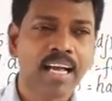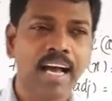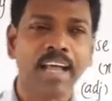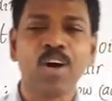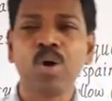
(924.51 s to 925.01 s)

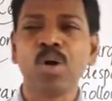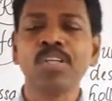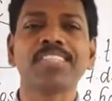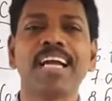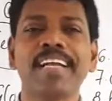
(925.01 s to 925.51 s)
and all
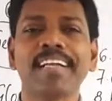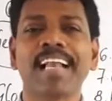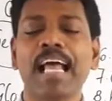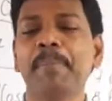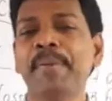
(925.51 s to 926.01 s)
started
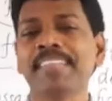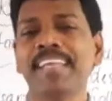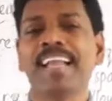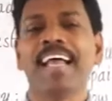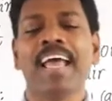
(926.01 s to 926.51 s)
clapping
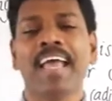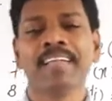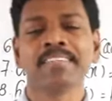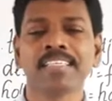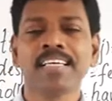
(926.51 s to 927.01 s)
their
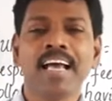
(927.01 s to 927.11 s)
hands